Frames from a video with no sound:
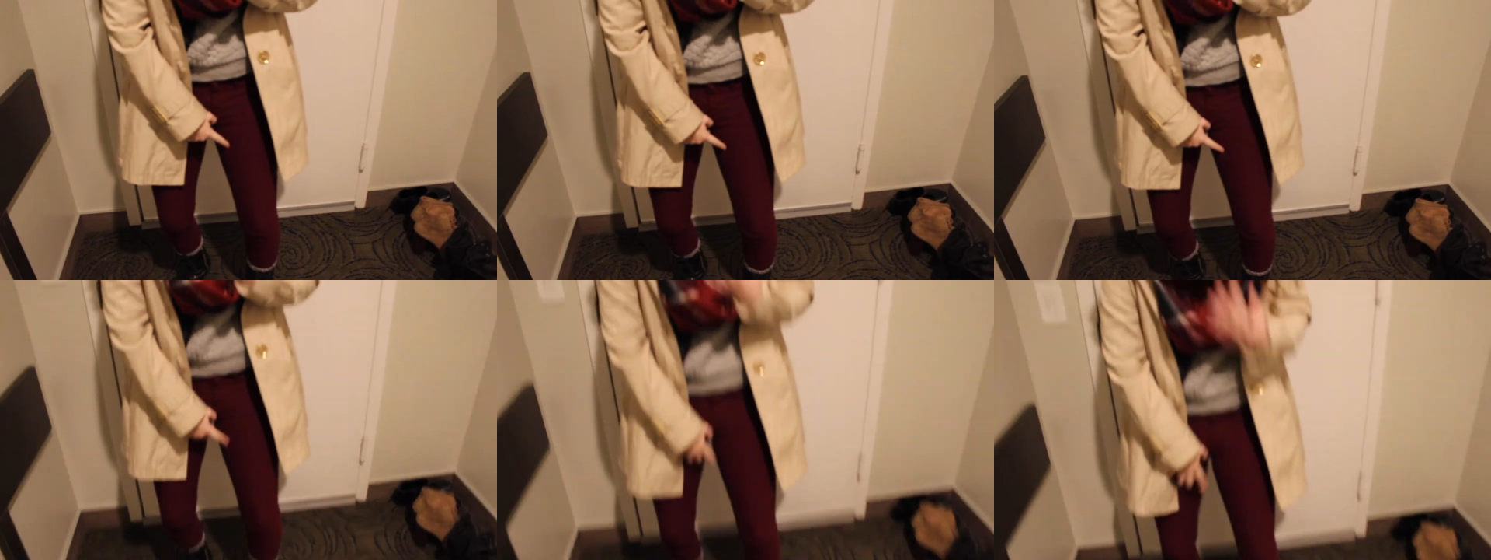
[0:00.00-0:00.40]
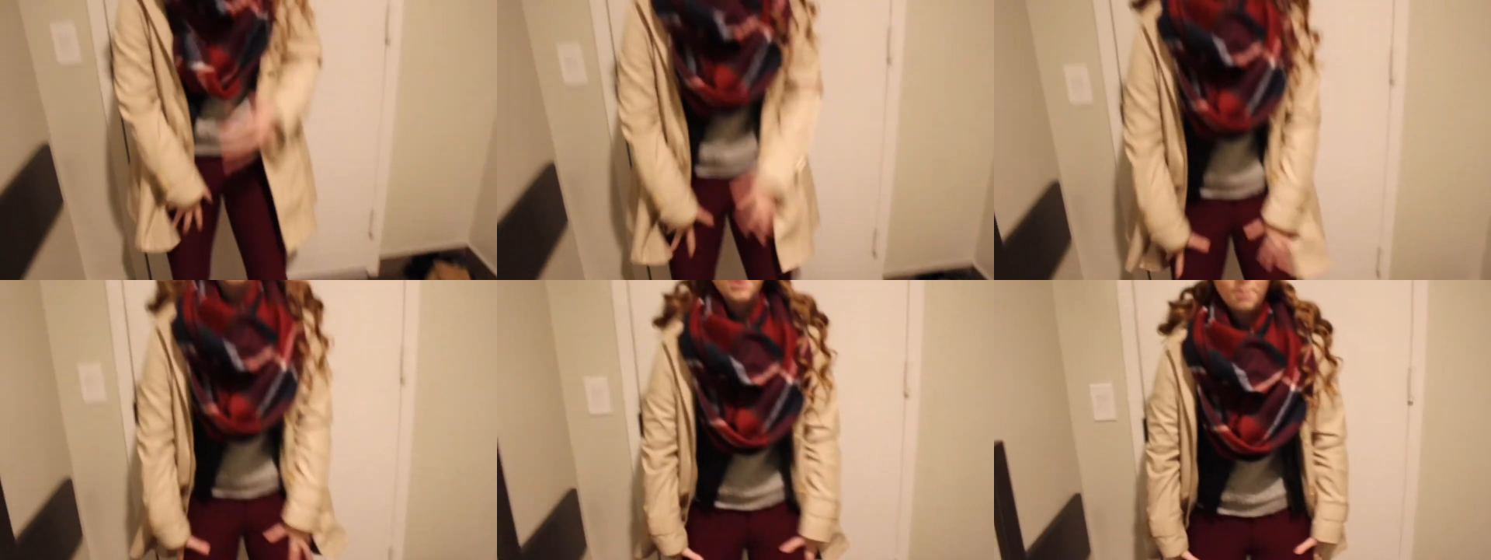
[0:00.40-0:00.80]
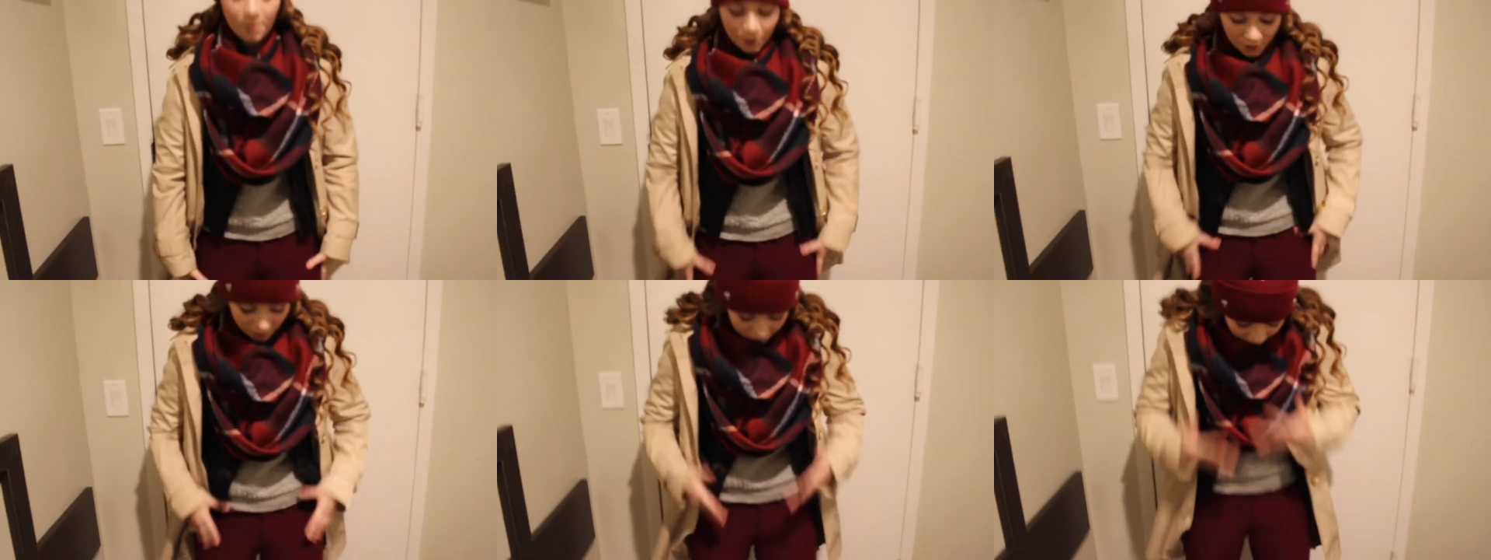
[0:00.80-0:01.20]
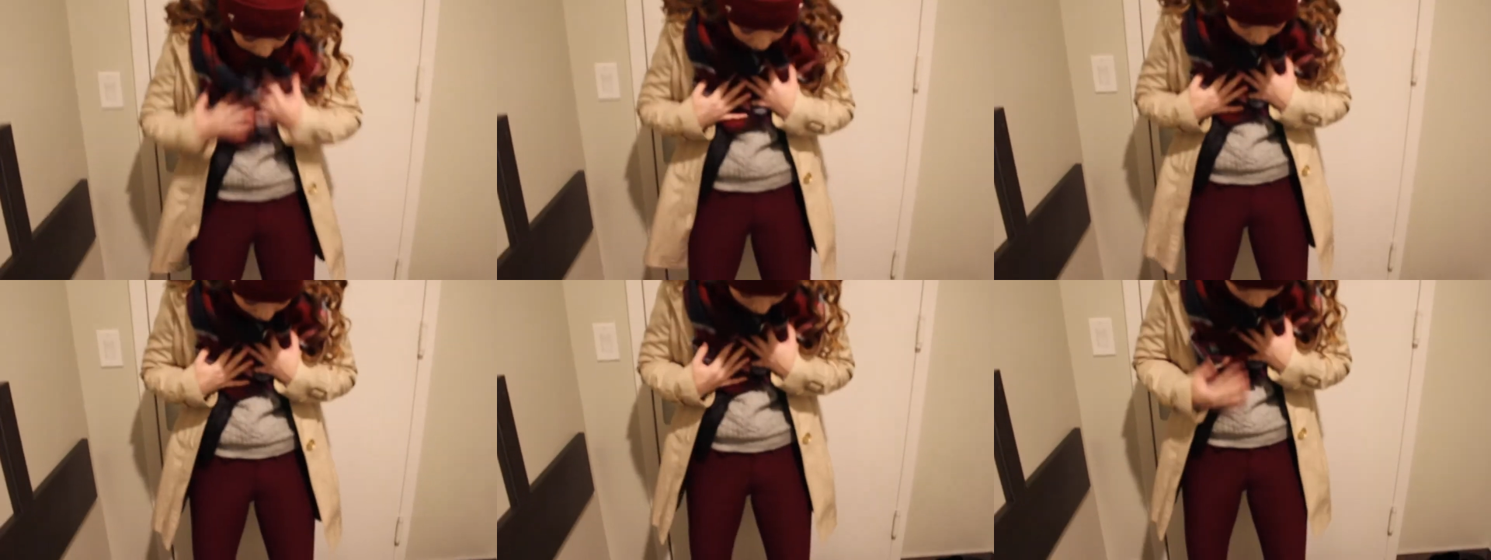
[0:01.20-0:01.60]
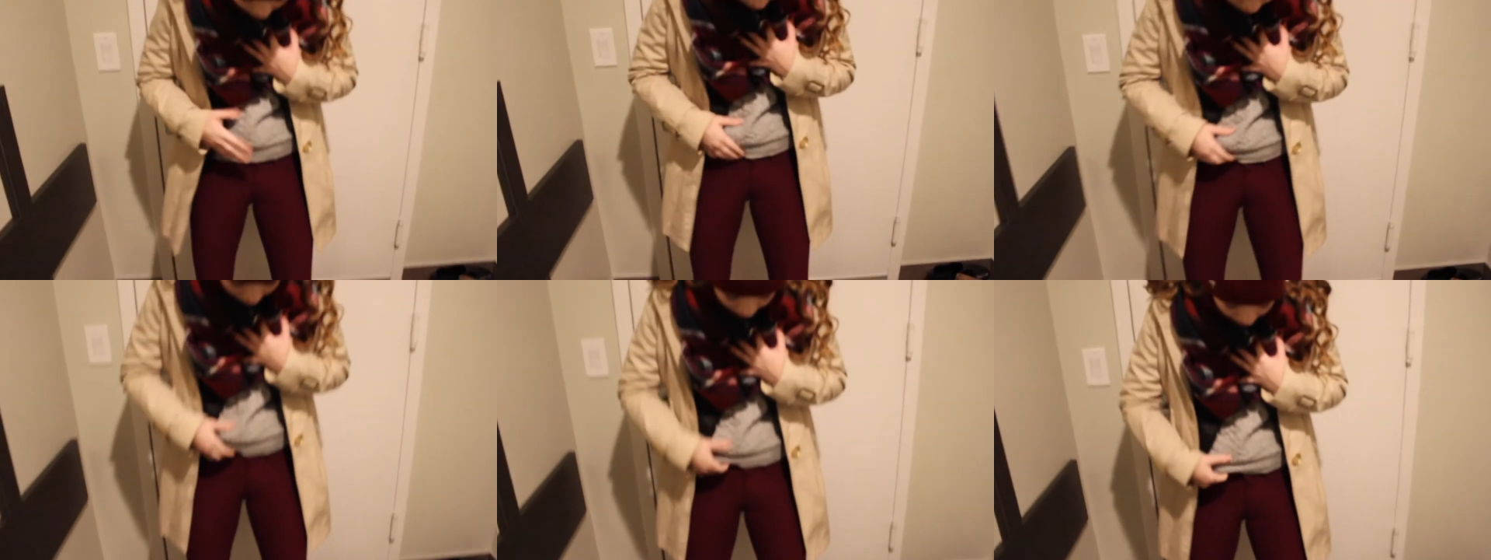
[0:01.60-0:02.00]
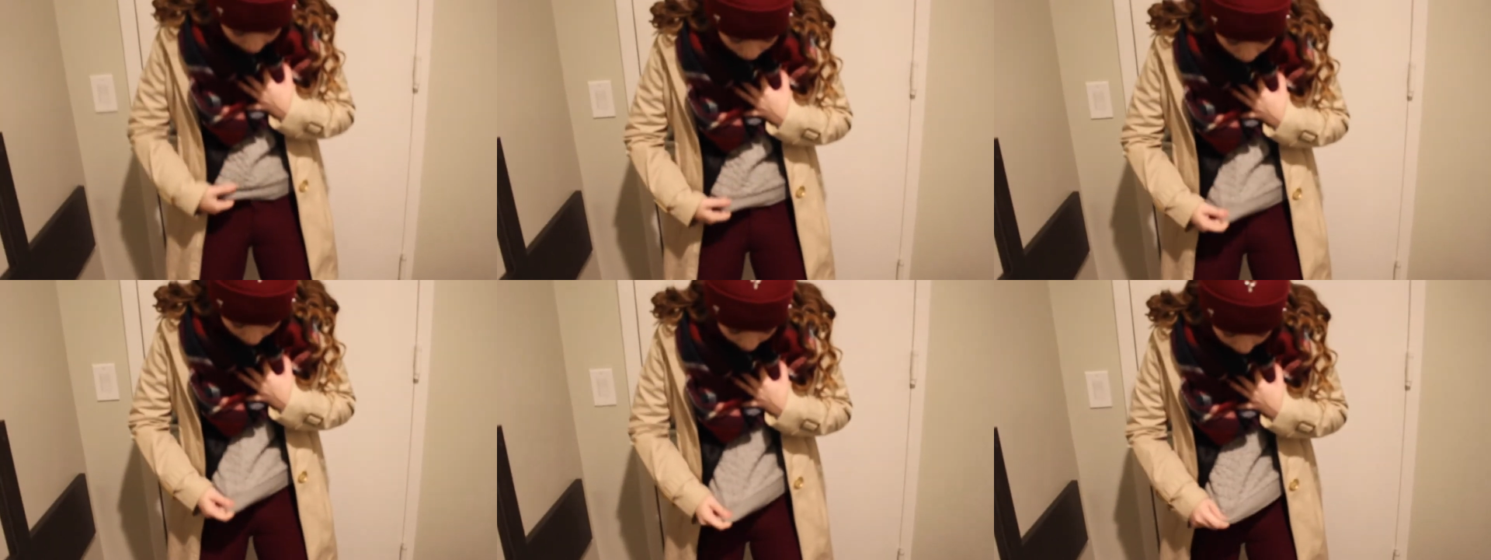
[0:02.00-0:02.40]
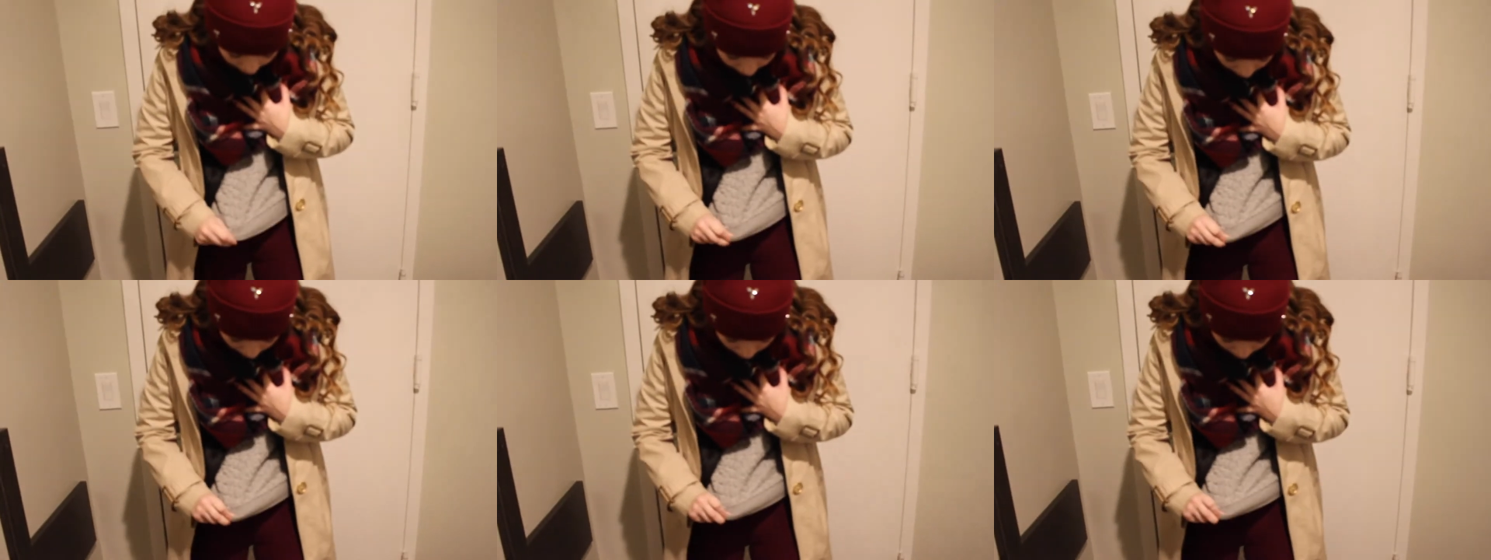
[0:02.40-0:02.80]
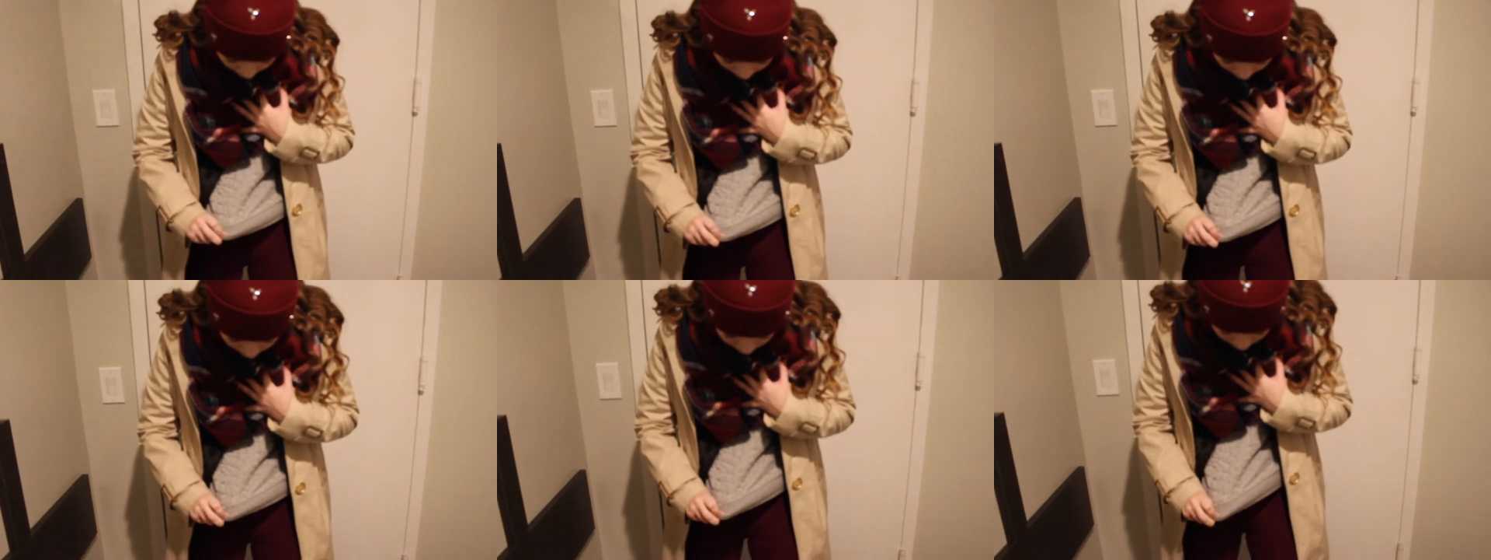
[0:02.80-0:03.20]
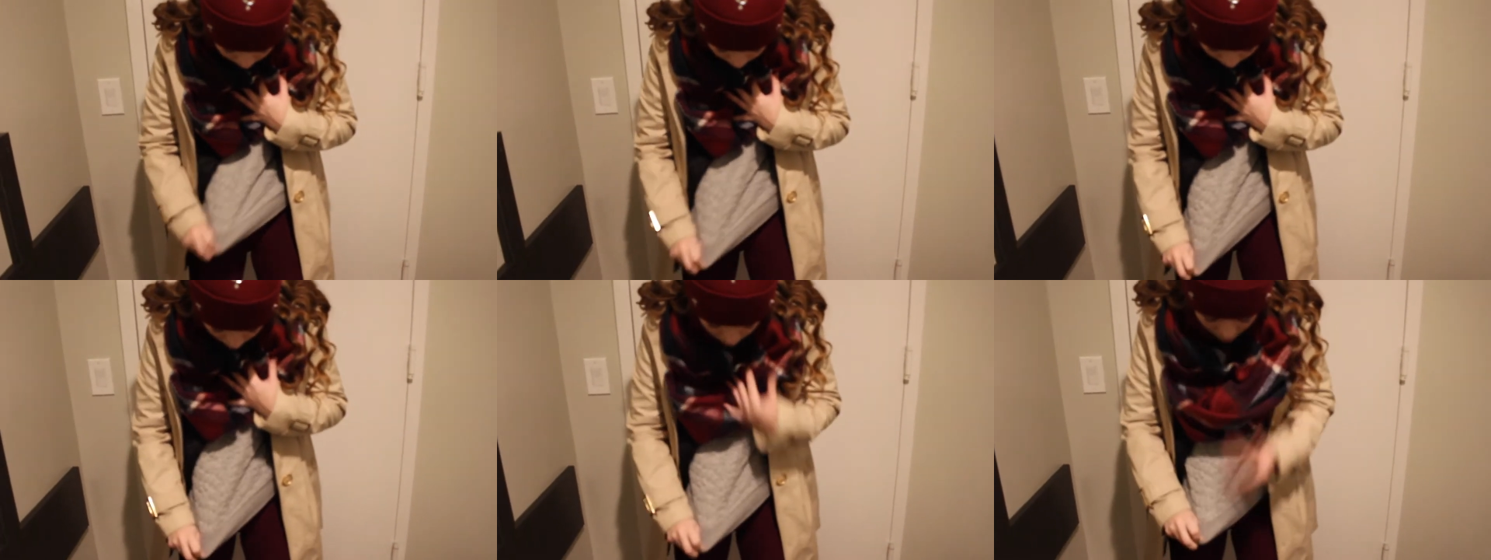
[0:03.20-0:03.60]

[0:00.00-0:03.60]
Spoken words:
Nobody's mouth can be seen.